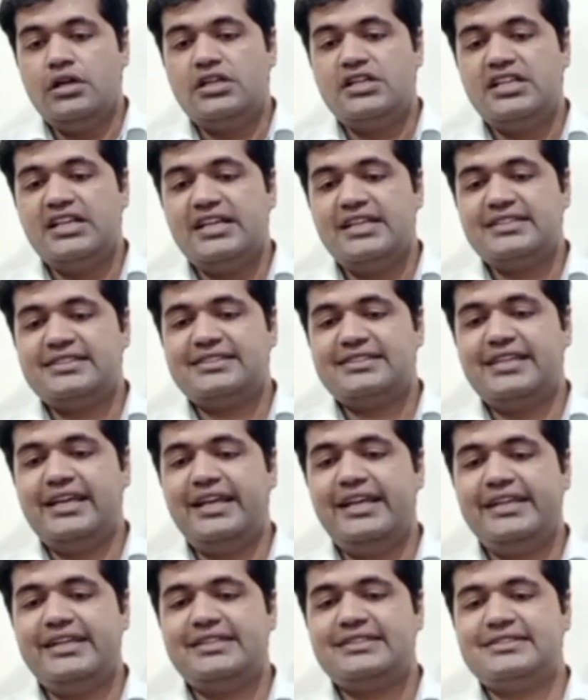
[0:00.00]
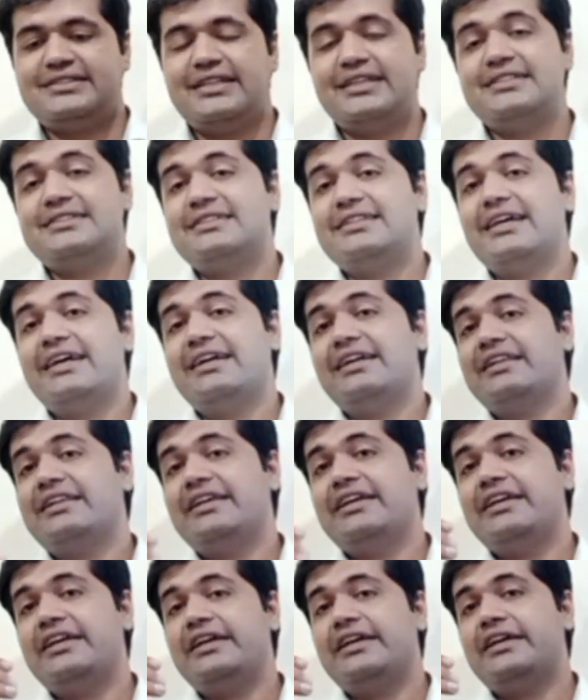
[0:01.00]
T.S. Eliot says that
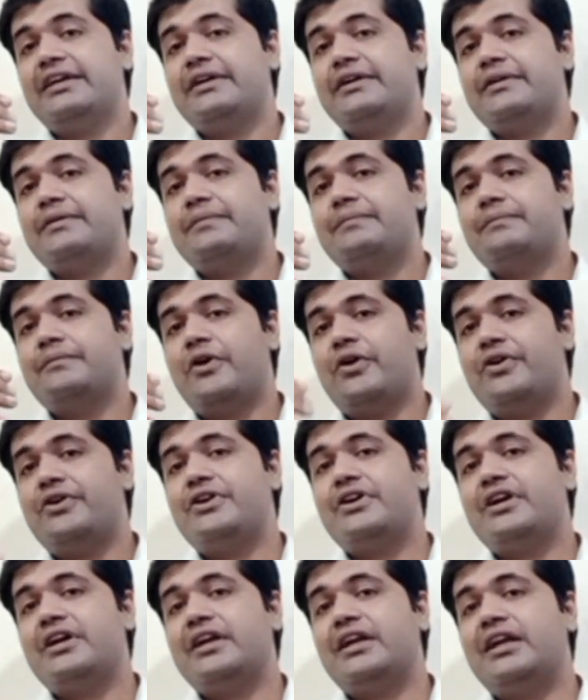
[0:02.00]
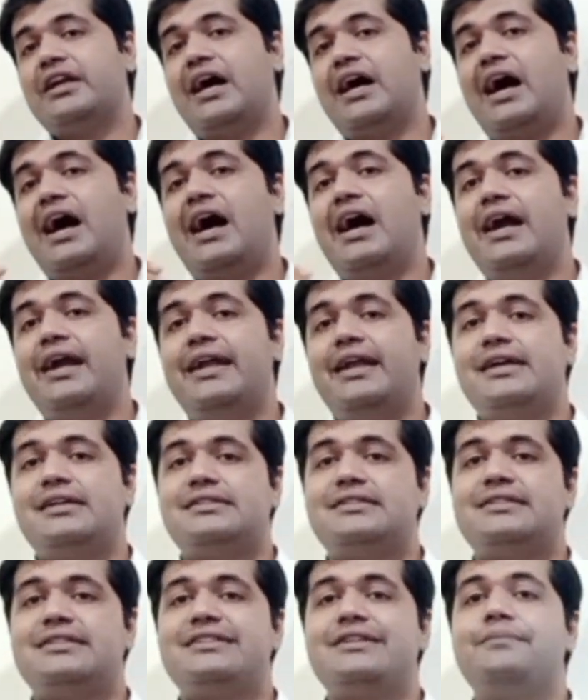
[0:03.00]
the modern
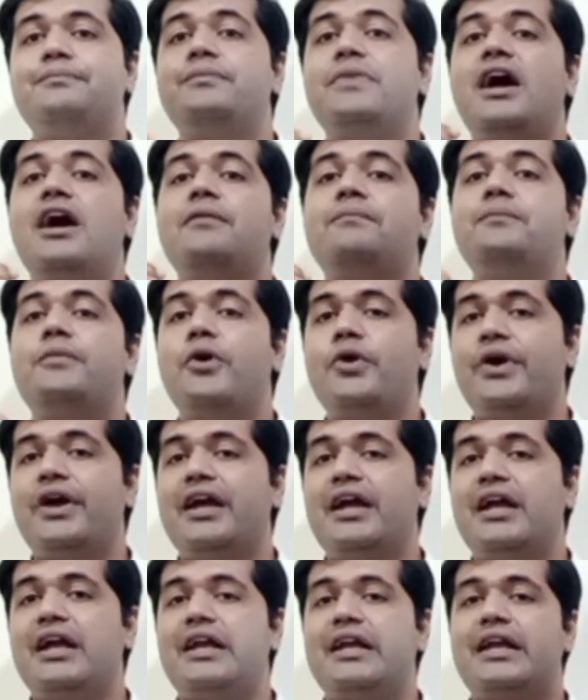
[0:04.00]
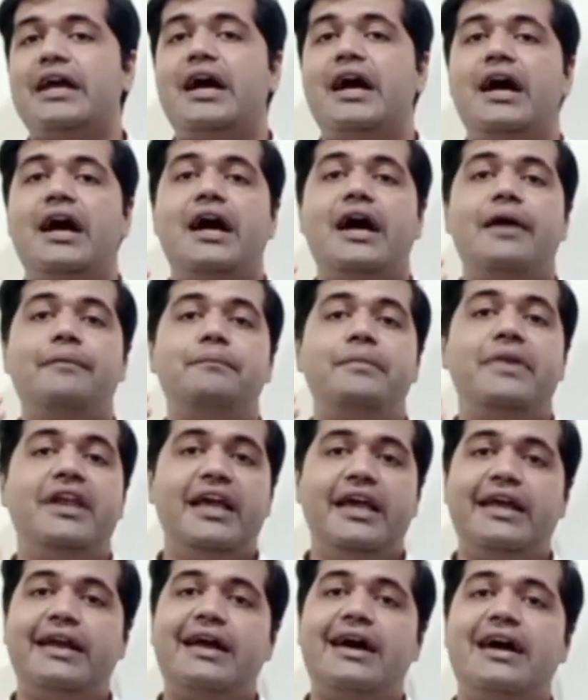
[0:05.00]
artist, a poet, a
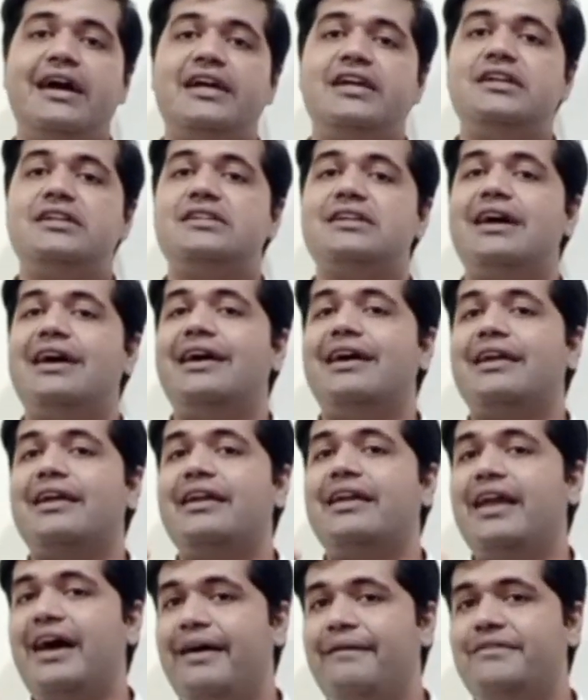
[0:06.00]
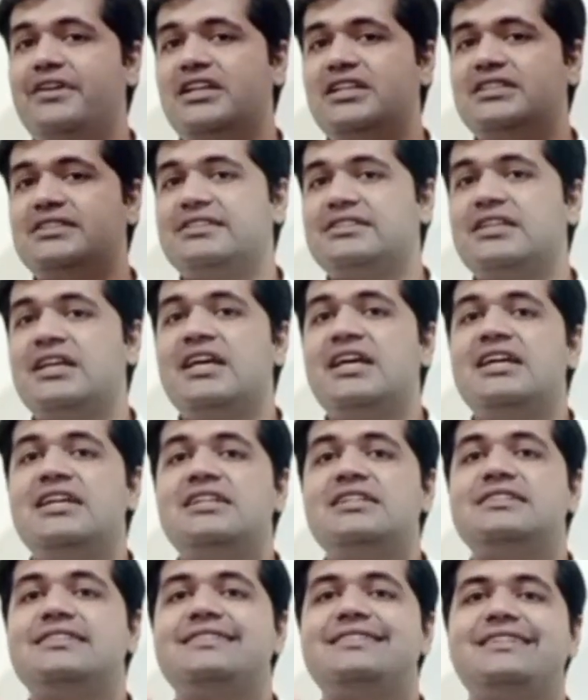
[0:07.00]
playwright, or a novelist
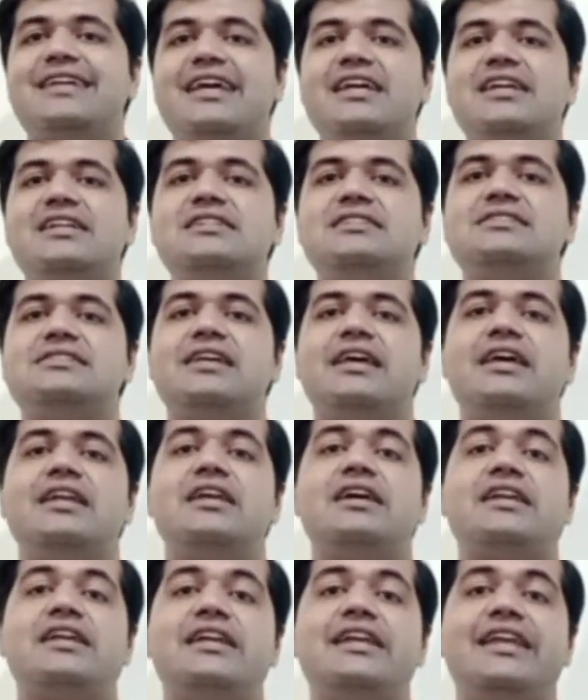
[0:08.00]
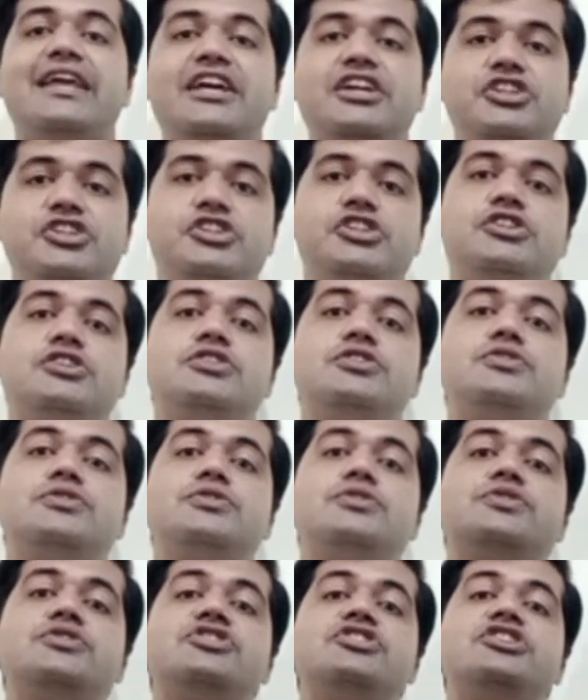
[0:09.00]
stands in a relation
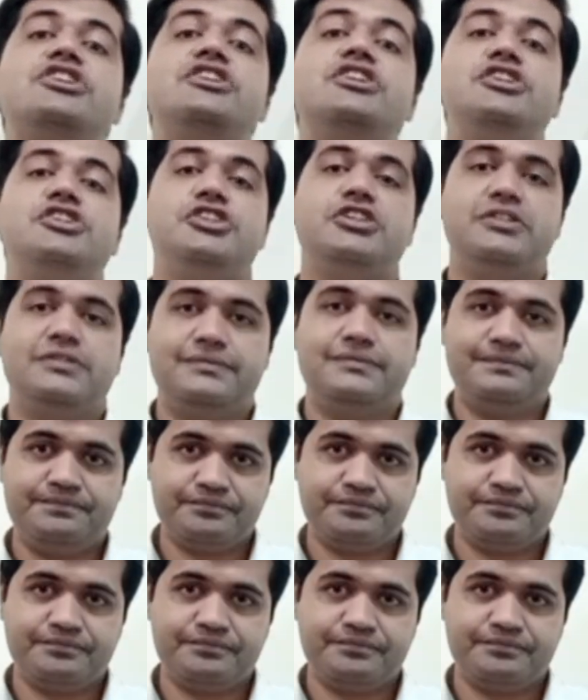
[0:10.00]
to tradition.